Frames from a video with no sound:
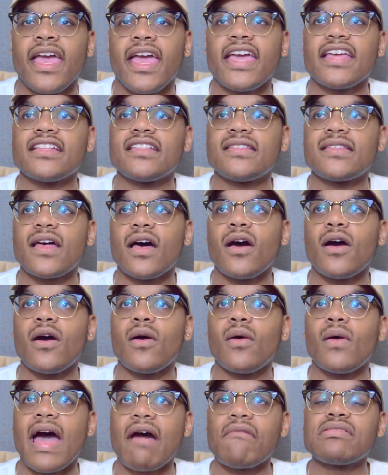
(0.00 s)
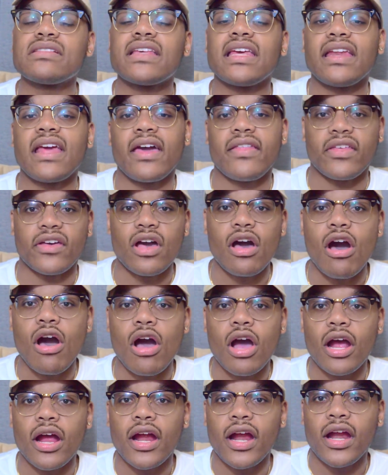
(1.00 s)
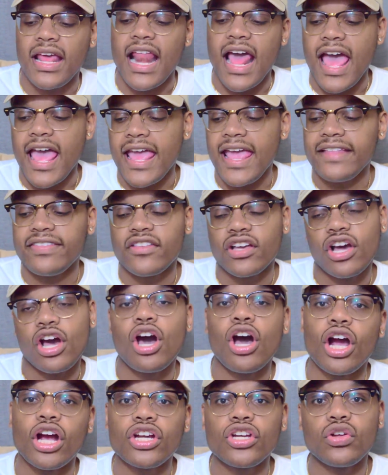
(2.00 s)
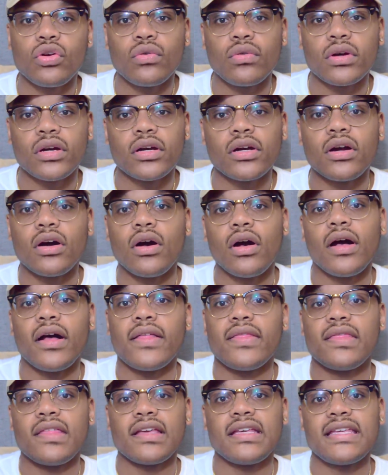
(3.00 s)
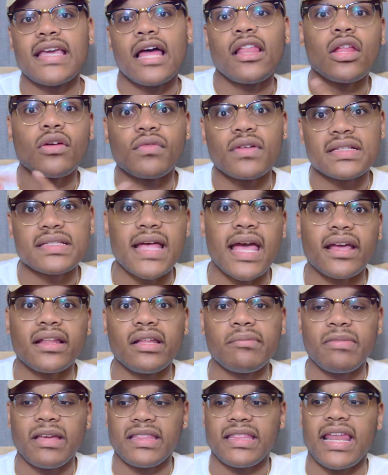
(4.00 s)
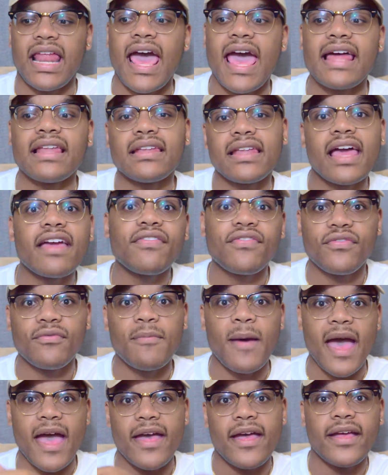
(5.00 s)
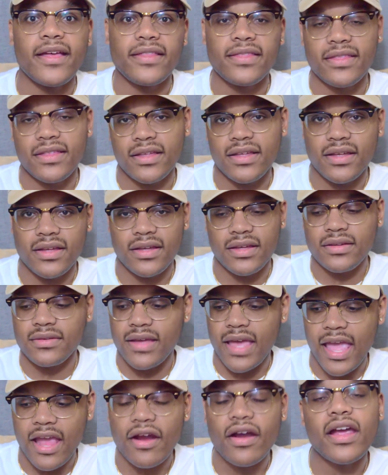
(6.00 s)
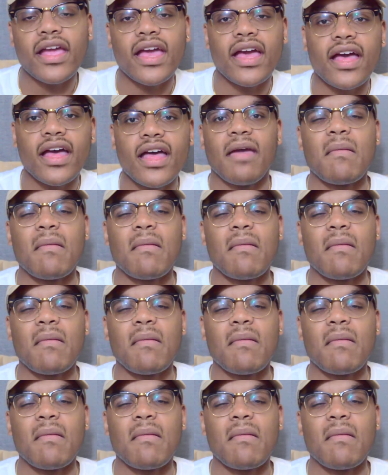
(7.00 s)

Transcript: And so I was getting out of the car, and I hit the car door on the yellow recycling bin that I had left by the area.